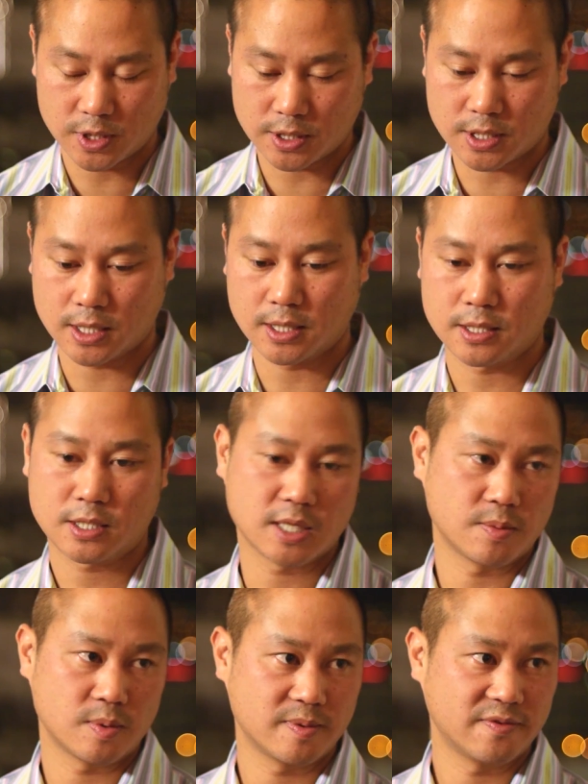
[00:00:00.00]
which is a
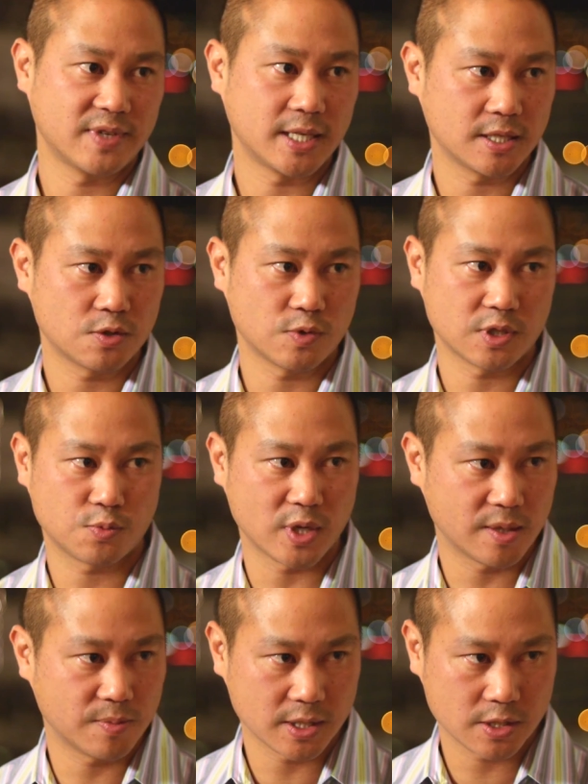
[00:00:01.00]
suburb of Vegas, we're
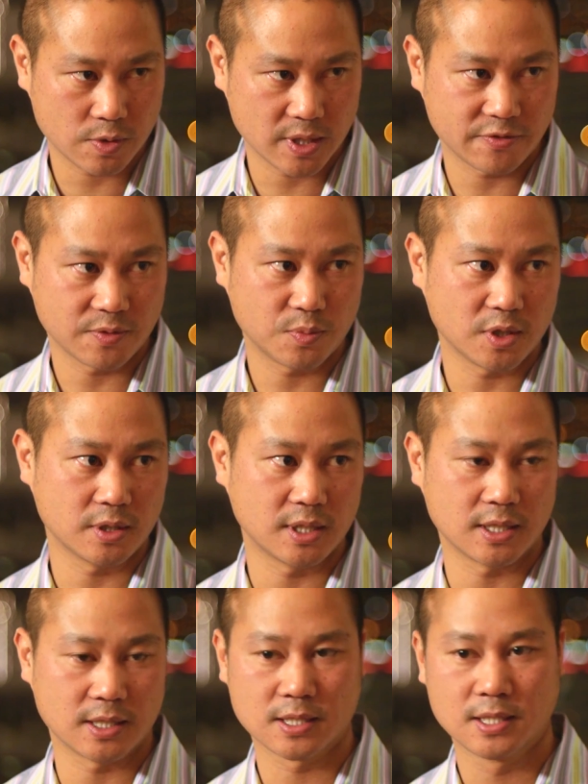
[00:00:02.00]
spread amongst 3 different
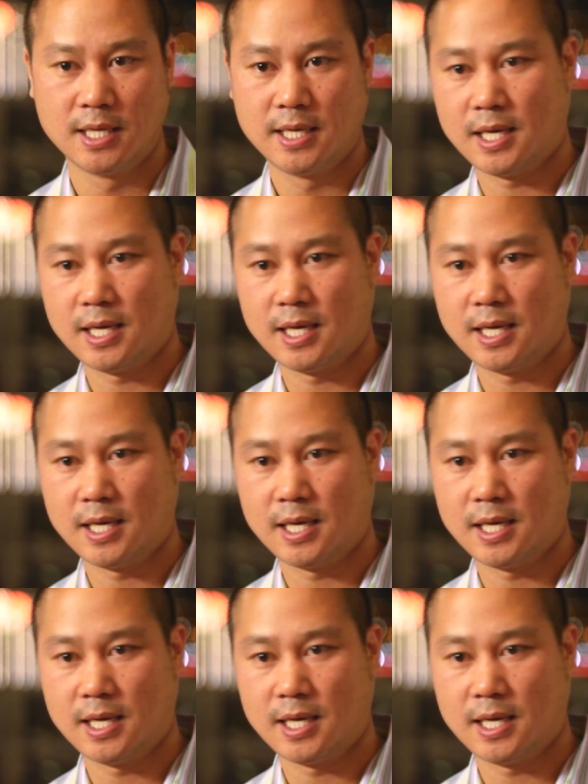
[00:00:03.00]
buildings,